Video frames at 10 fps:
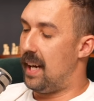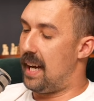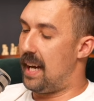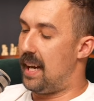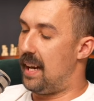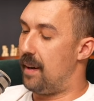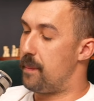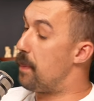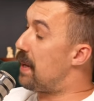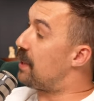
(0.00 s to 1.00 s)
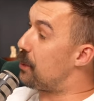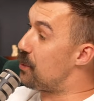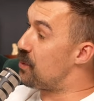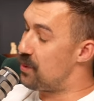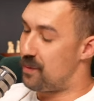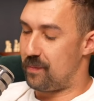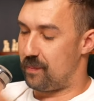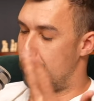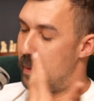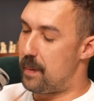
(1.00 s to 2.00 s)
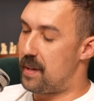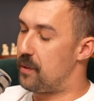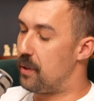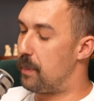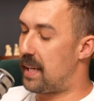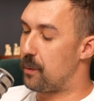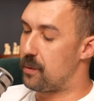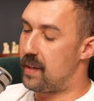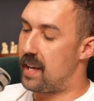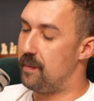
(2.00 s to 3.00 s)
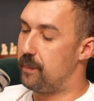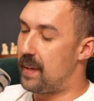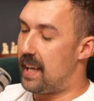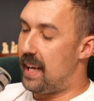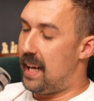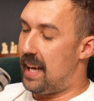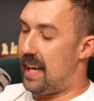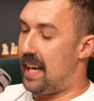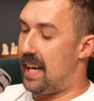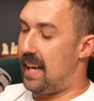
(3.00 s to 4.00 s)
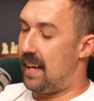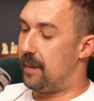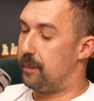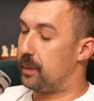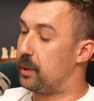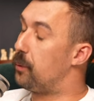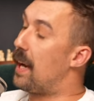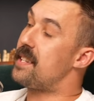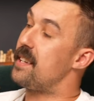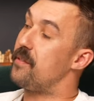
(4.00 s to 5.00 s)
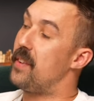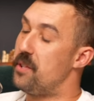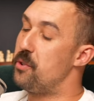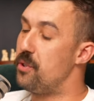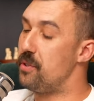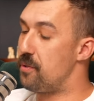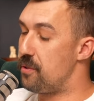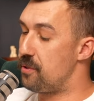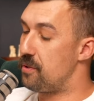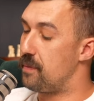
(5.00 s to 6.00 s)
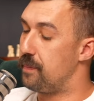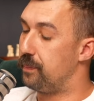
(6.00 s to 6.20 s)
Um, the Beatles. Maybe if you're a Beatles fan. Um, great inventions.